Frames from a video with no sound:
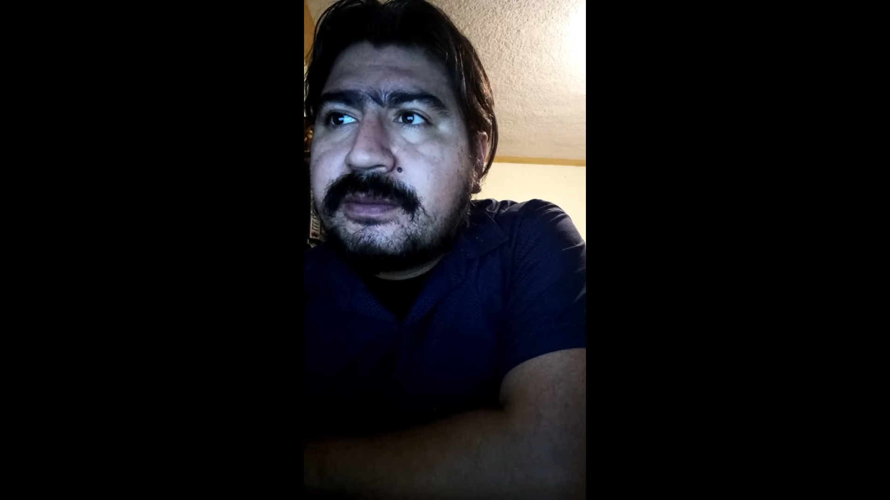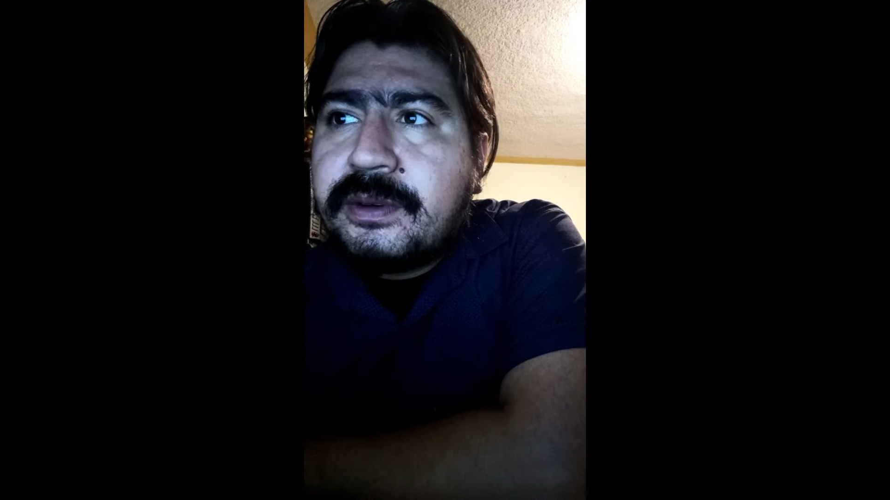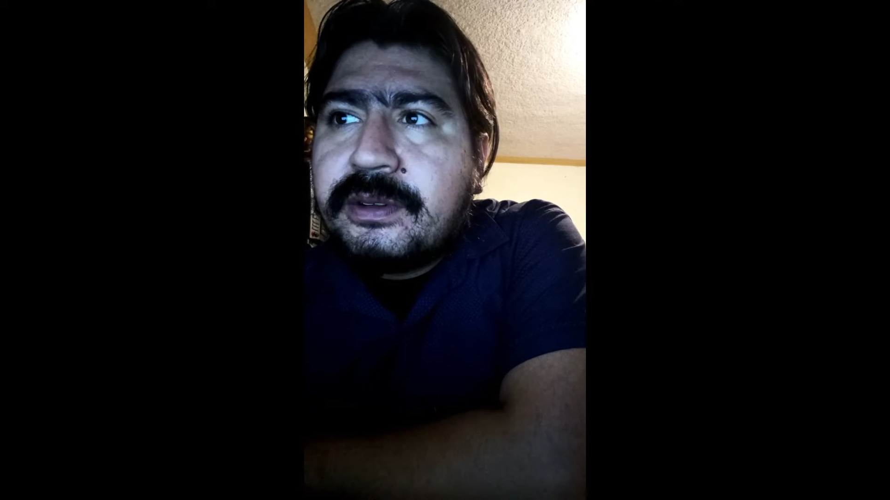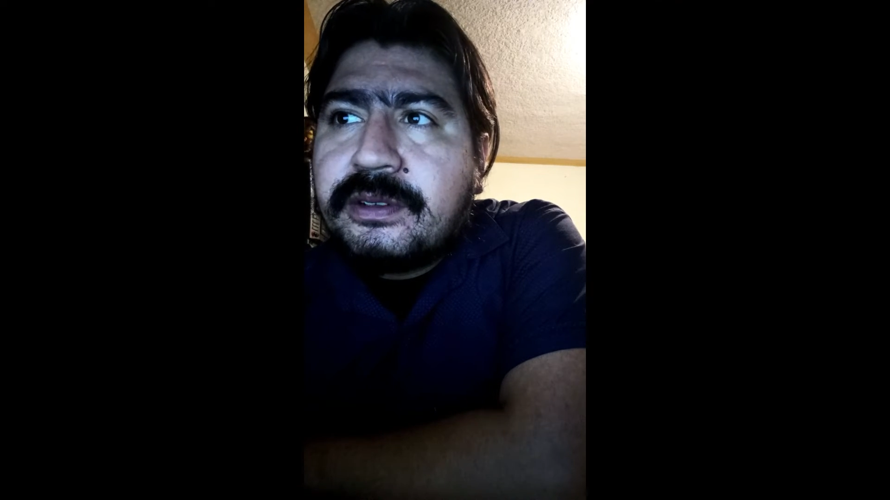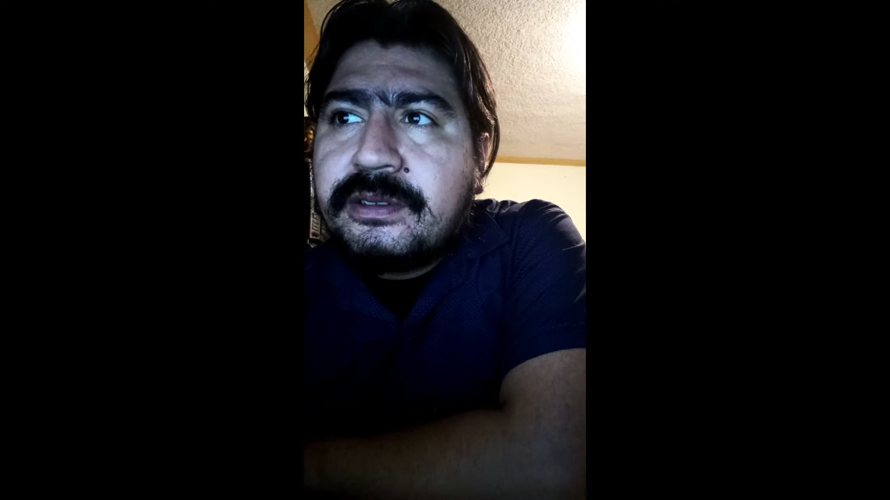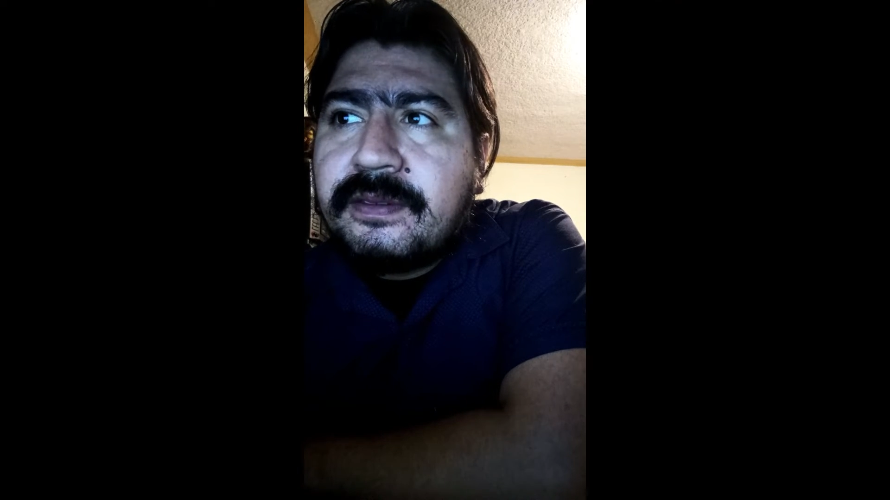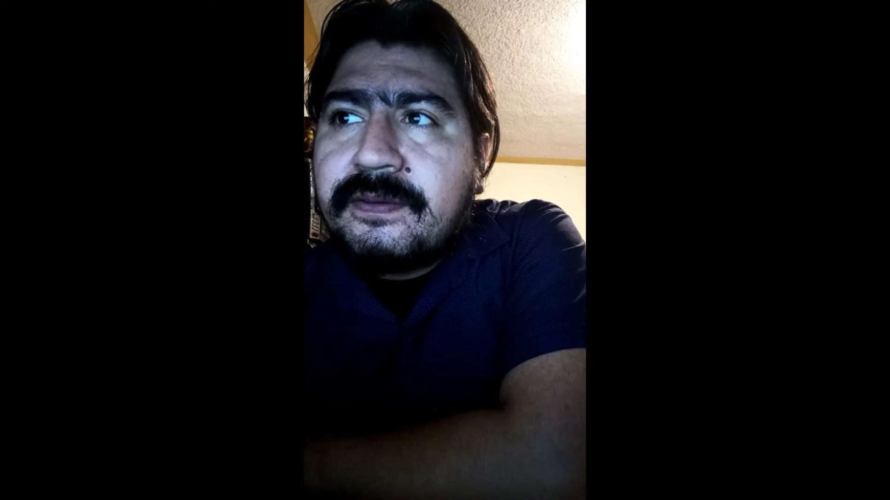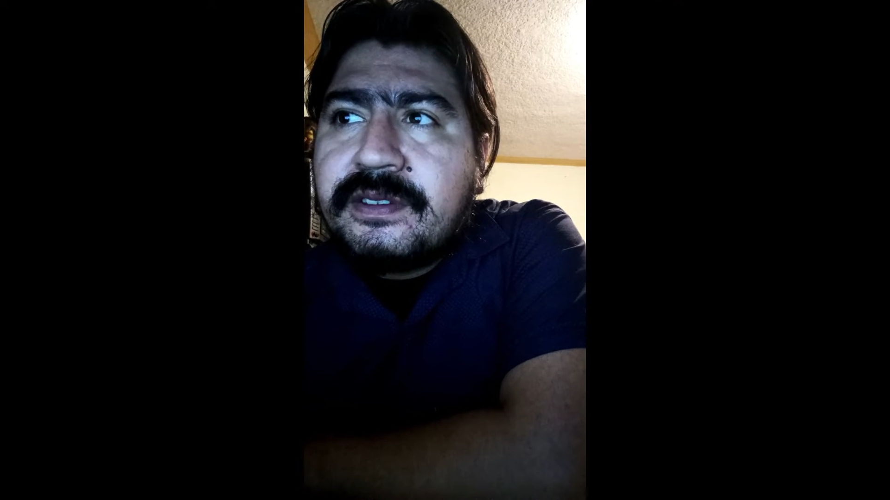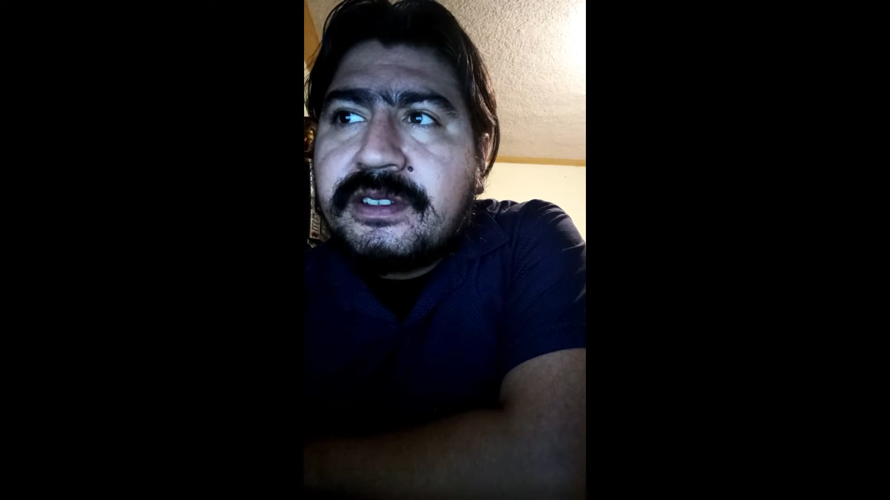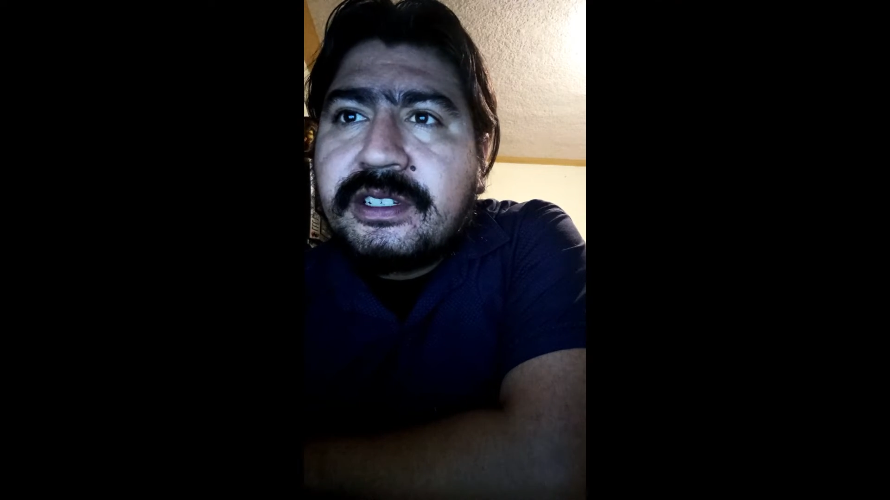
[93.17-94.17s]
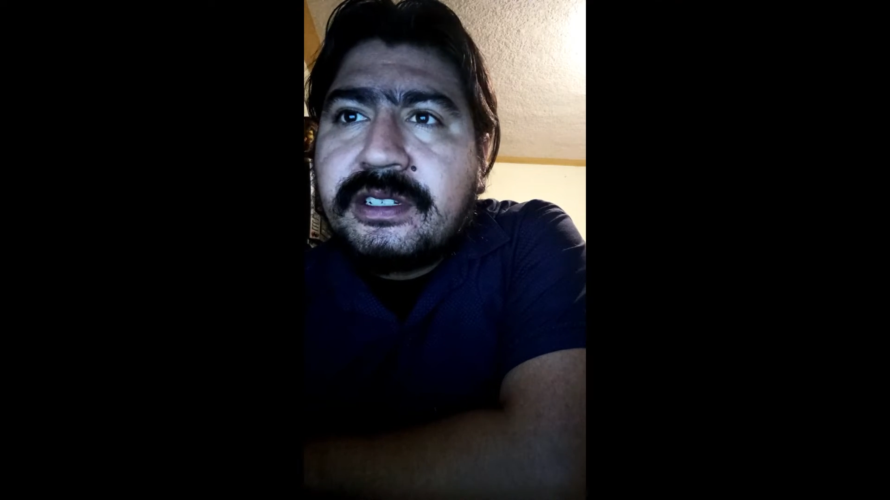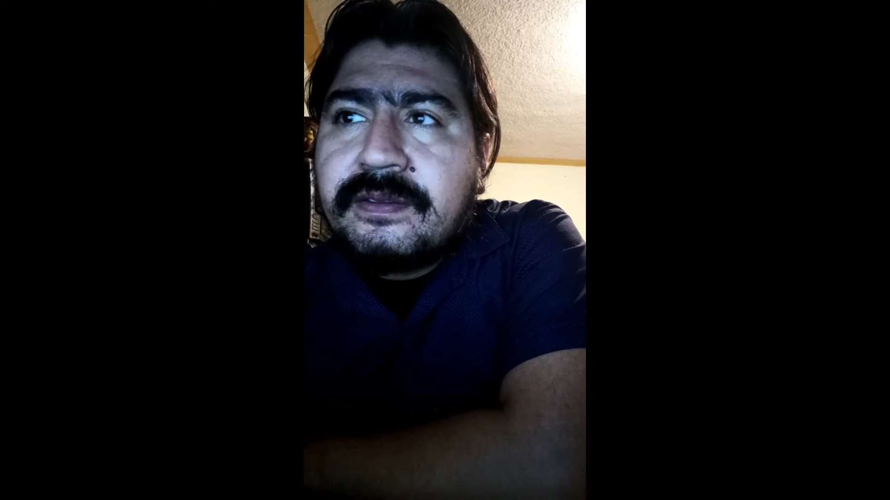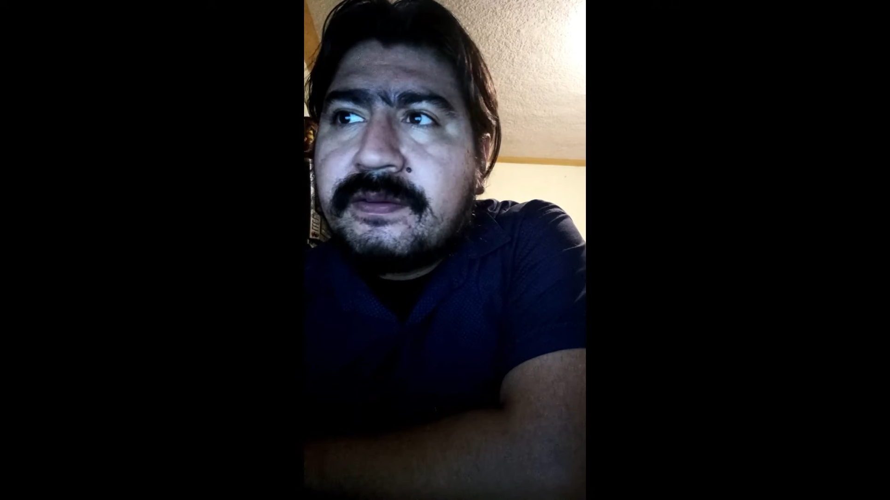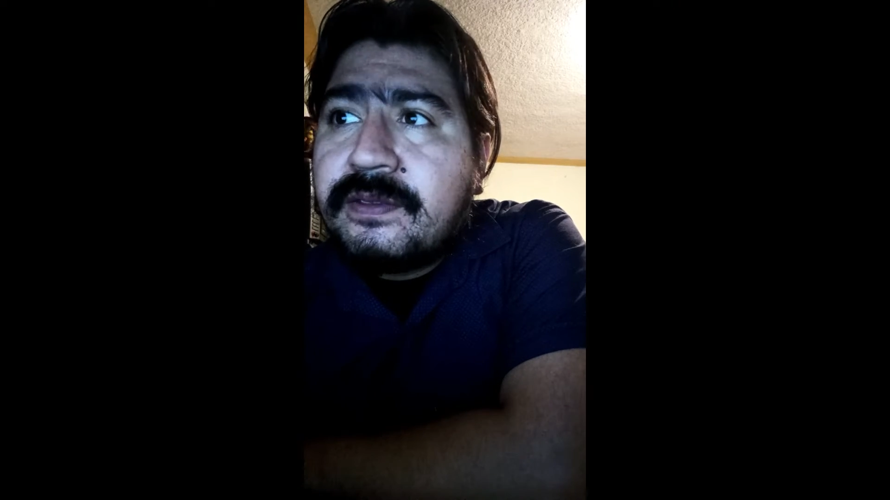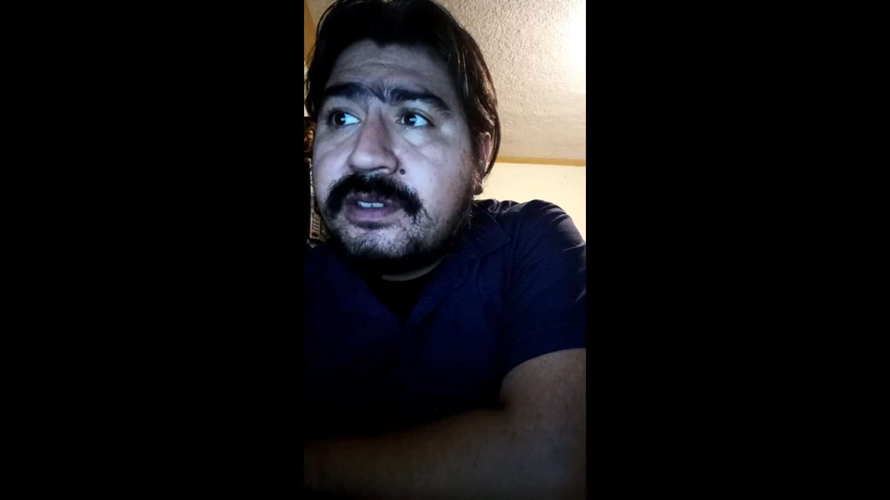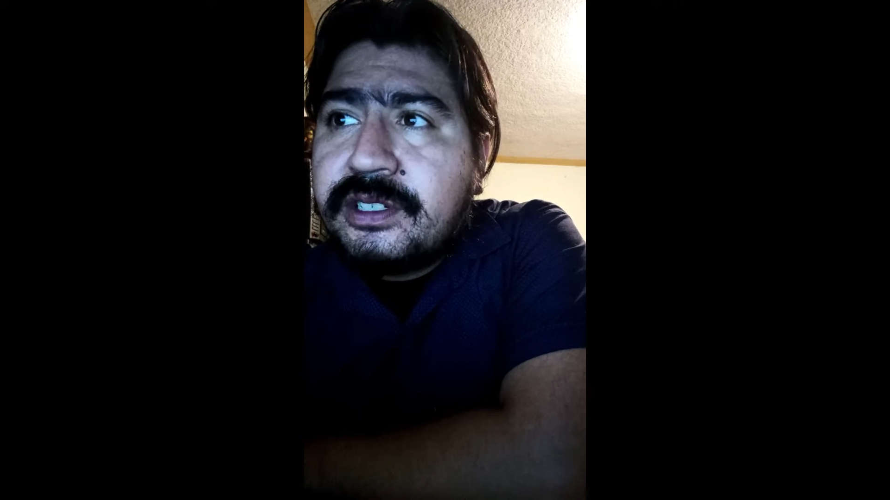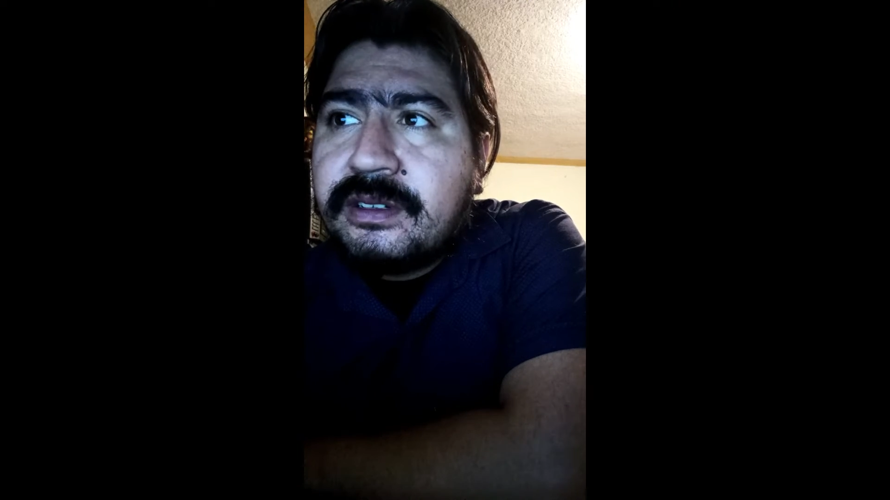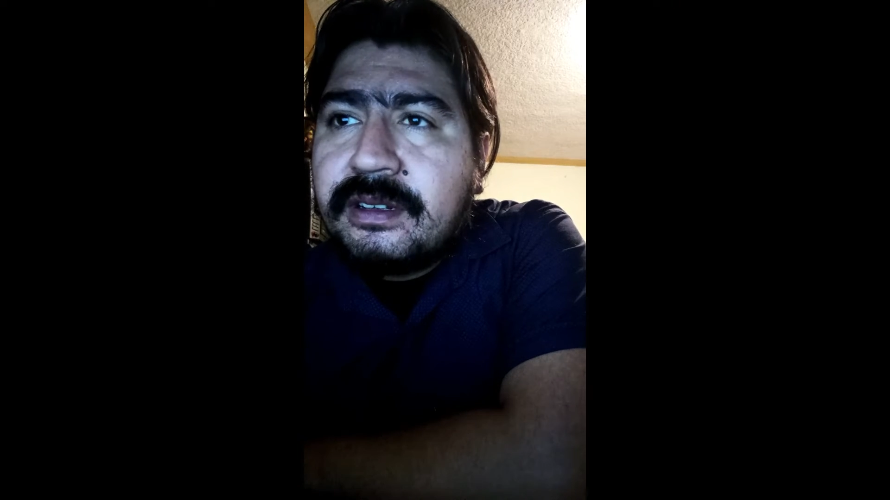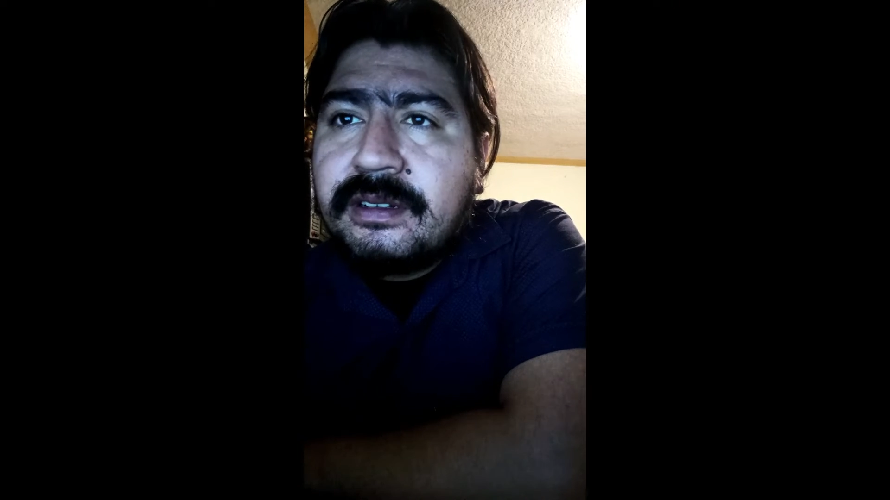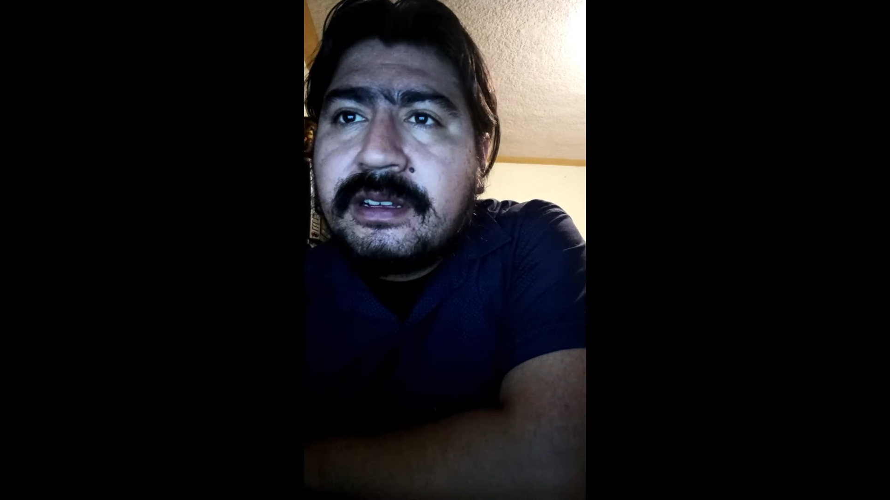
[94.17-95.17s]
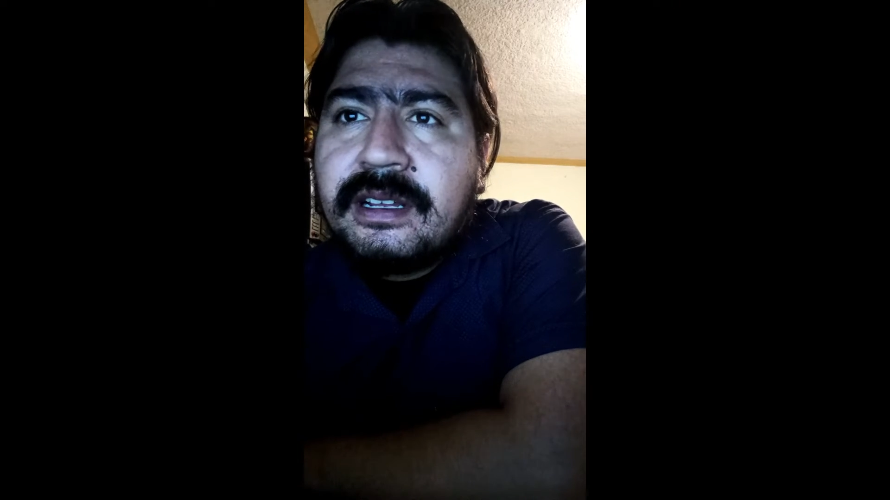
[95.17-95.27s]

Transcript: produce functional